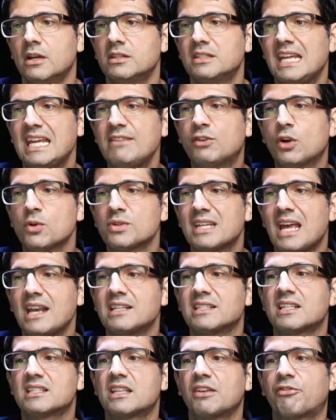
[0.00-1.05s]
Dave goes on, he
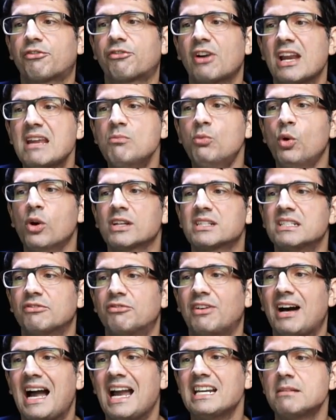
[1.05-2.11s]
says, the framework
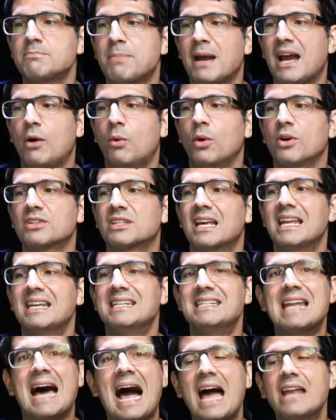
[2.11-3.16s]
divided powers
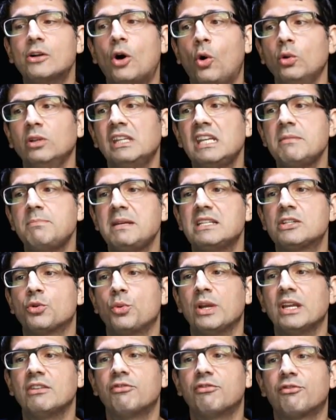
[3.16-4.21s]
not only
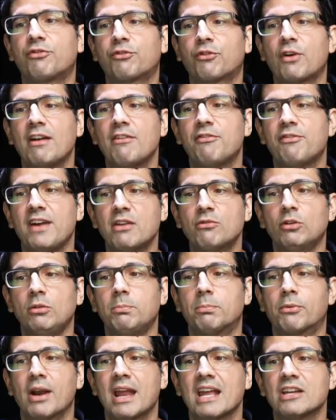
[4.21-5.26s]
between federal
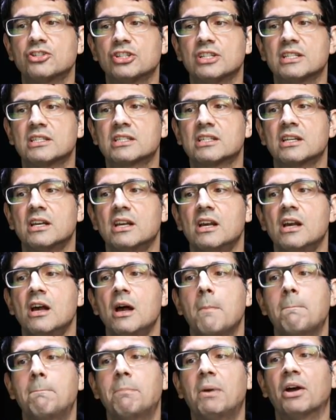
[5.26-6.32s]
branches,
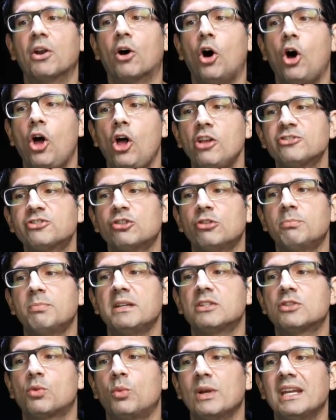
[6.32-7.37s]
but also
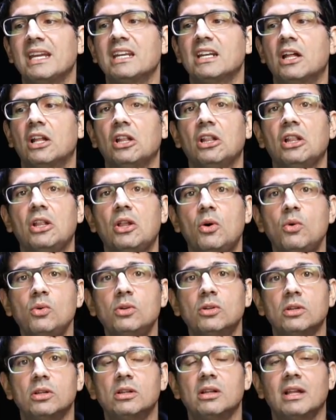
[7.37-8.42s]
between
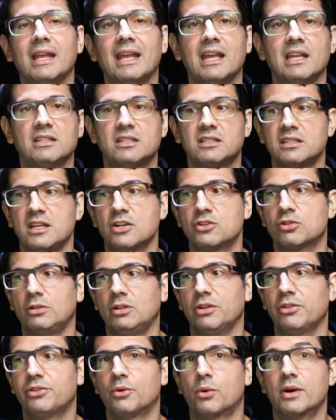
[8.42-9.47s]
local and
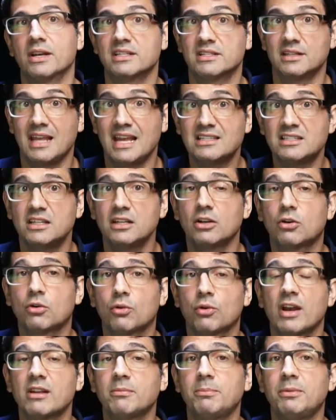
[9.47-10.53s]
central authorities. And that's an
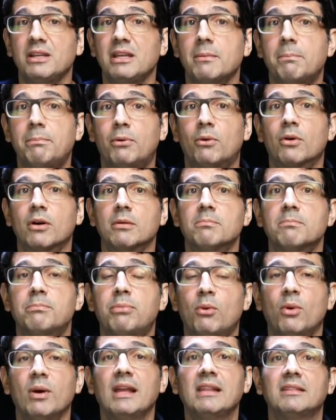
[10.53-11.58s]
incredibly important
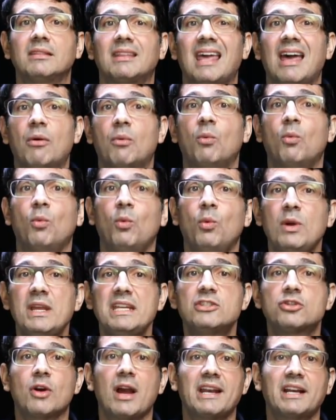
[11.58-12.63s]
point that
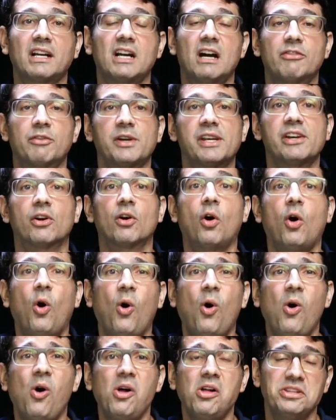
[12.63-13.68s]
we try to cover here
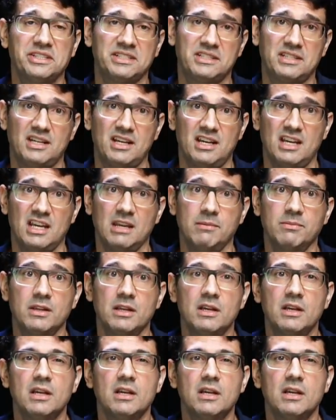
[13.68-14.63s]
all the time.